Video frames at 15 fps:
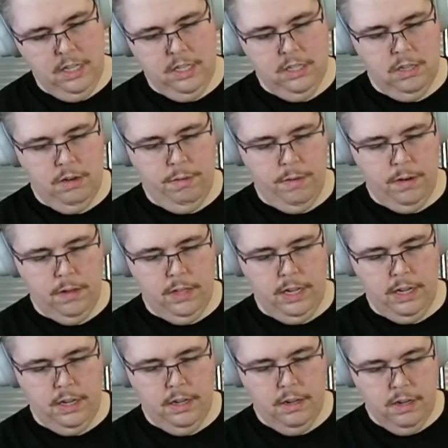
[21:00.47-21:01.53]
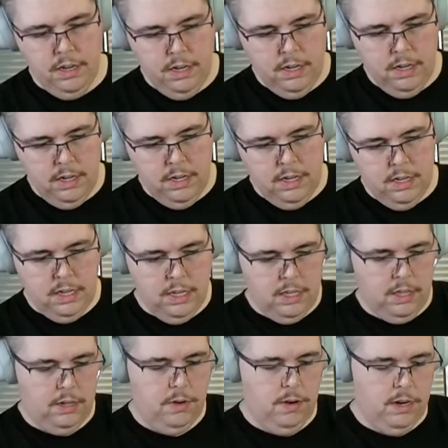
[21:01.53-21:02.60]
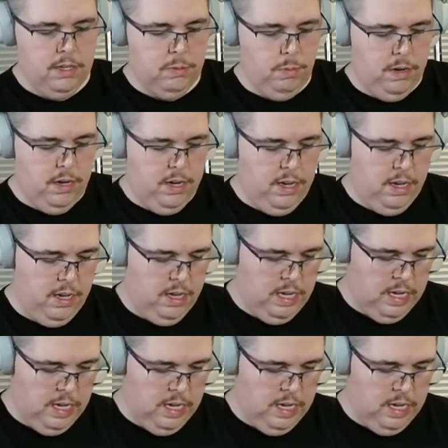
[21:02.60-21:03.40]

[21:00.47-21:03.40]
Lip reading: These are for like for XY.